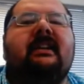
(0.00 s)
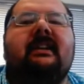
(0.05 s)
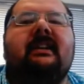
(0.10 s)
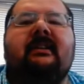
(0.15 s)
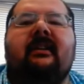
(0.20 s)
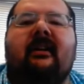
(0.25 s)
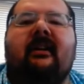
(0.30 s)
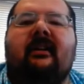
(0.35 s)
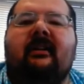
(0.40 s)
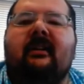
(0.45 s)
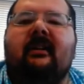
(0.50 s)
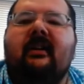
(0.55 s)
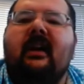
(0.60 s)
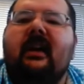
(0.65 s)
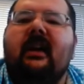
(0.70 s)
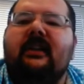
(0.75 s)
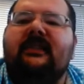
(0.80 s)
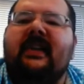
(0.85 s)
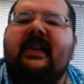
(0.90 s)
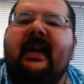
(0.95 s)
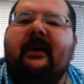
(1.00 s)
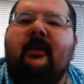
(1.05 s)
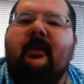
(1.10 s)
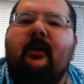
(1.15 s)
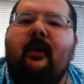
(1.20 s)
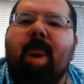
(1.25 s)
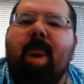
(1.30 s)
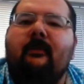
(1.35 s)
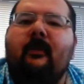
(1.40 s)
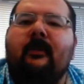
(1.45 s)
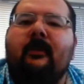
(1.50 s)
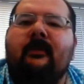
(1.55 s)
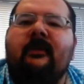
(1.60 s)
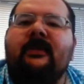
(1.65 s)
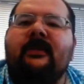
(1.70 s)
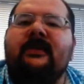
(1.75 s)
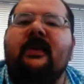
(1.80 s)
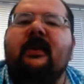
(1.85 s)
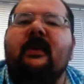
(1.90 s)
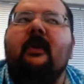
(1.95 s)
and our stay-at-home
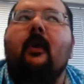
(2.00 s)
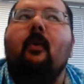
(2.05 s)
orders,